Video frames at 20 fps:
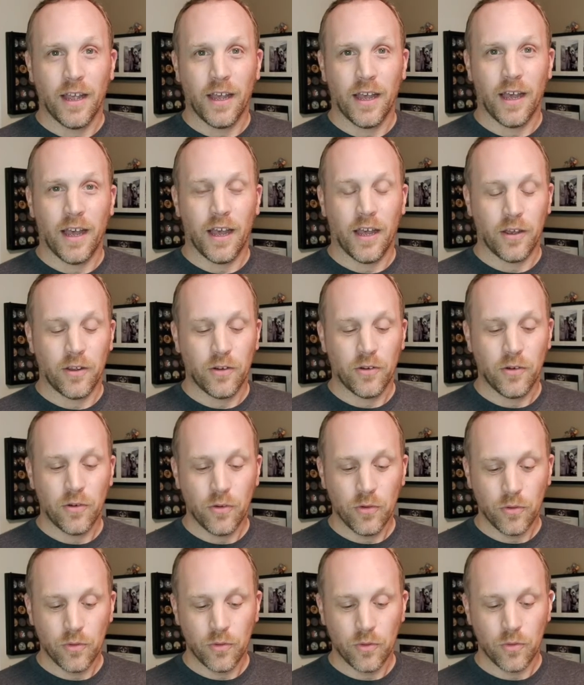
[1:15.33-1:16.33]

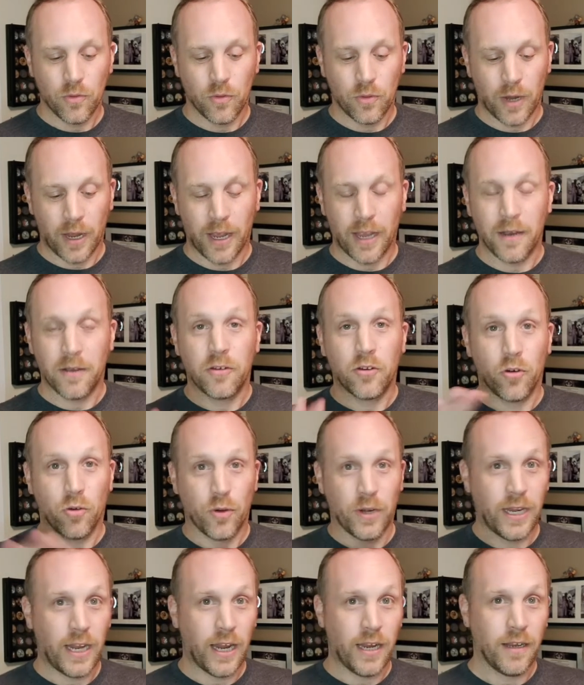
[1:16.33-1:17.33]
who had
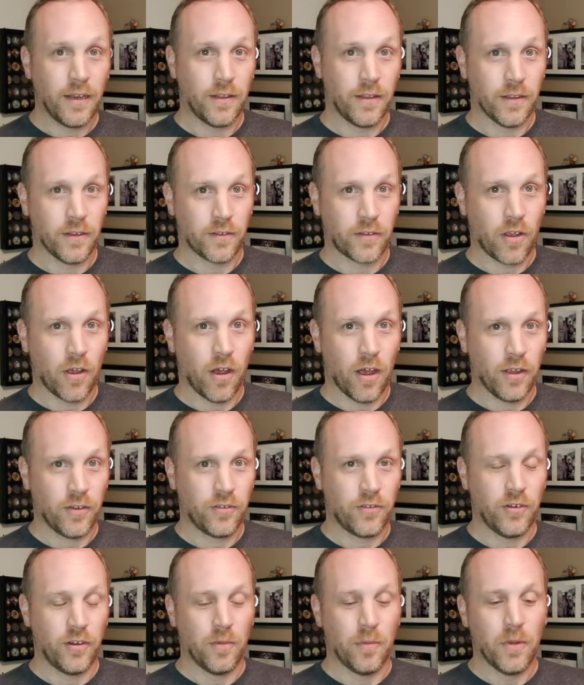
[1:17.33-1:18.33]
created this
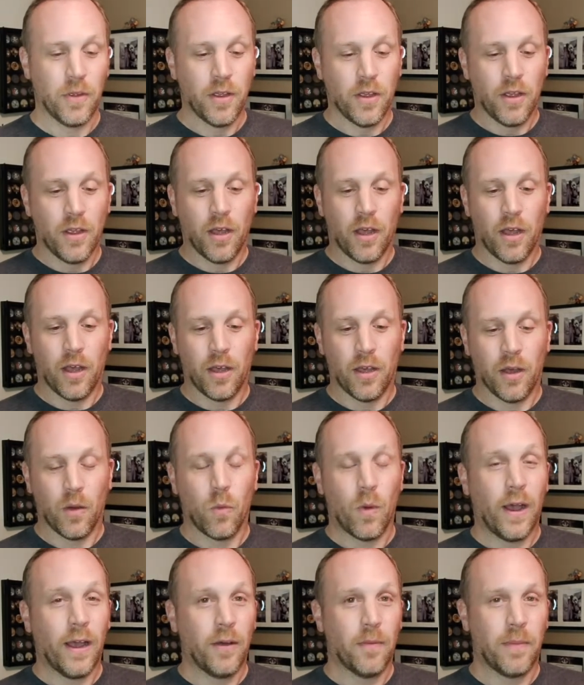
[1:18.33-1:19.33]
costume a
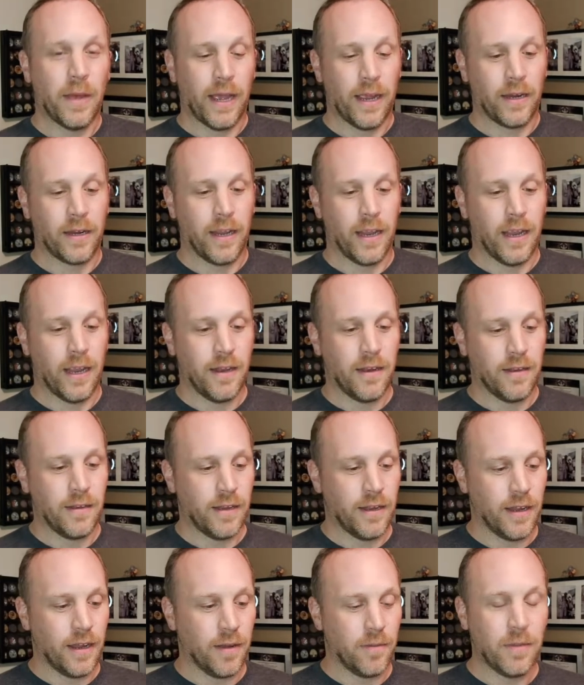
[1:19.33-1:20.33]
while back,
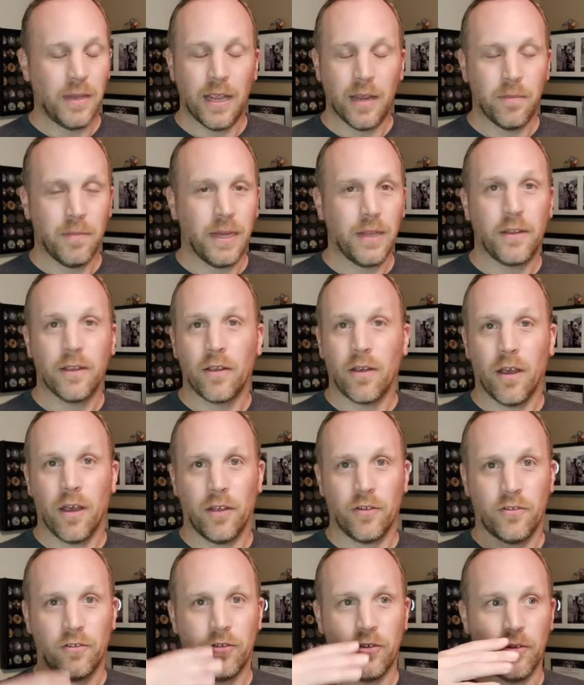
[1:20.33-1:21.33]
and he had made the
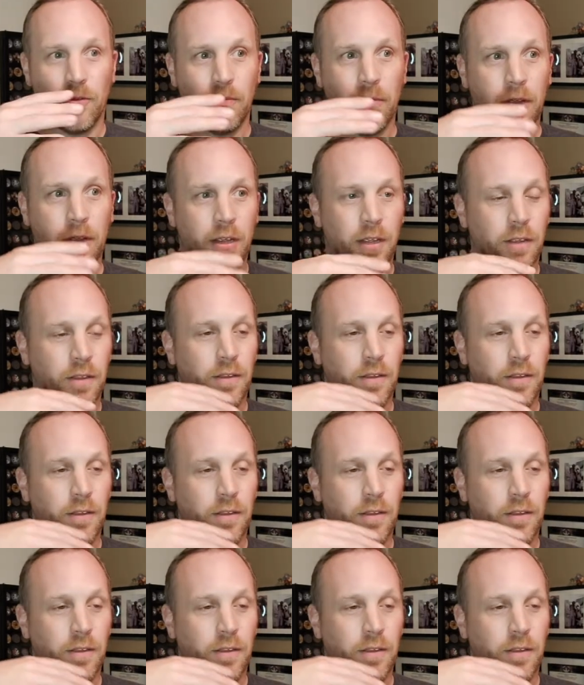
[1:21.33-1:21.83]
costume,